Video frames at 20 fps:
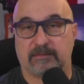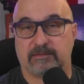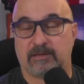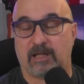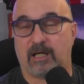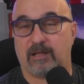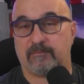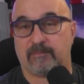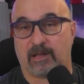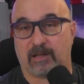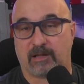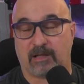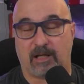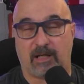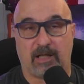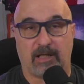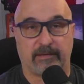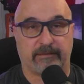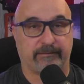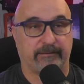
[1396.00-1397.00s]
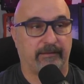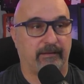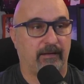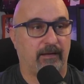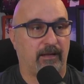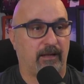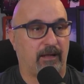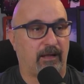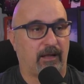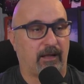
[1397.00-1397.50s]
Marcotte,
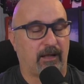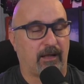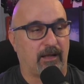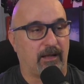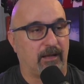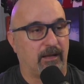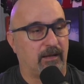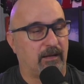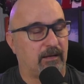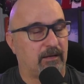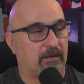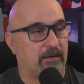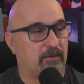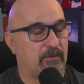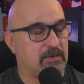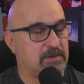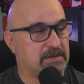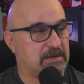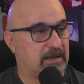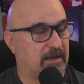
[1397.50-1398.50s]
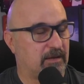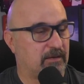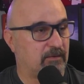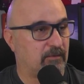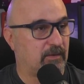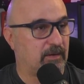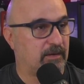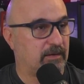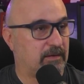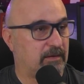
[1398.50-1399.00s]
who was the other
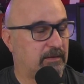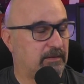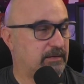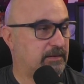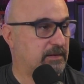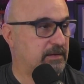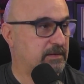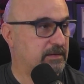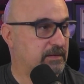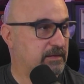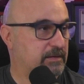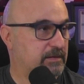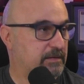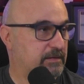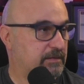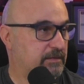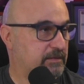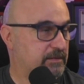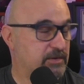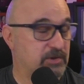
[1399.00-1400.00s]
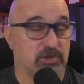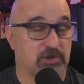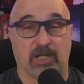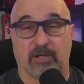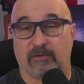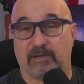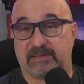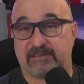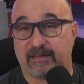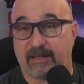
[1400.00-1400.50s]
one? Jean
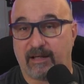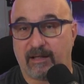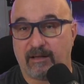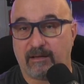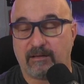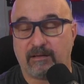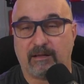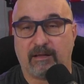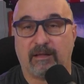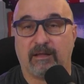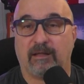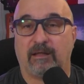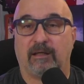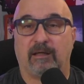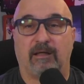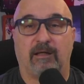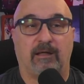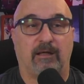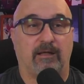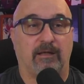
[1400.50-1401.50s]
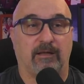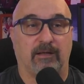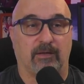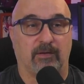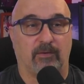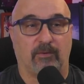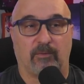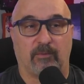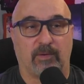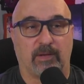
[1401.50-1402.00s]
Rattel,
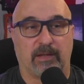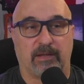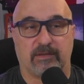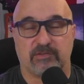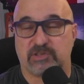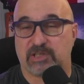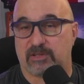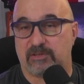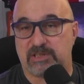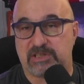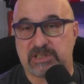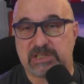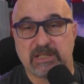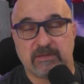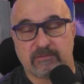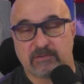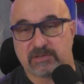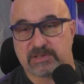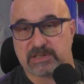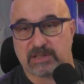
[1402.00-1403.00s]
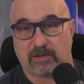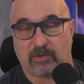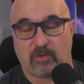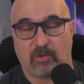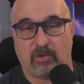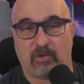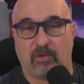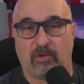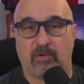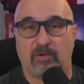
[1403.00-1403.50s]
Jerry Cheevers in
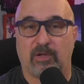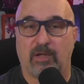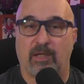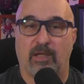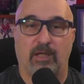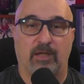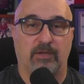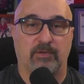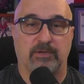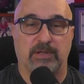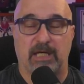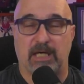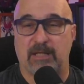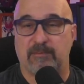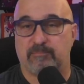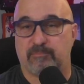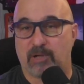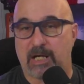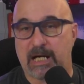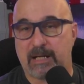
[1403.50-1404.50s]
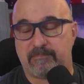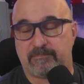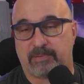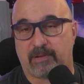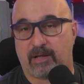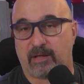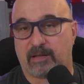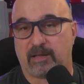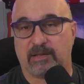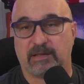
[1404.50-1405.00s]
goal. You had Brad
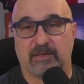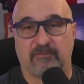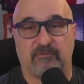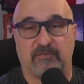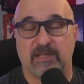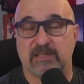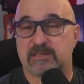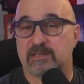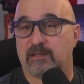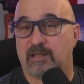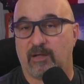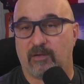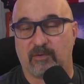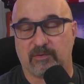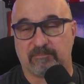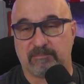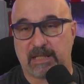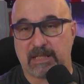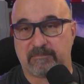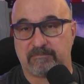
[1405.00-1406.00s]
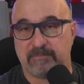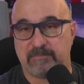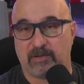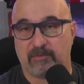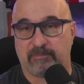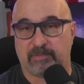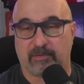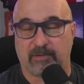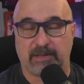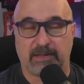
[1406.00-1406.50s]
Park on defense along with Mike
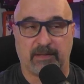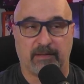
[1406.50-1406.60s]
Milbury.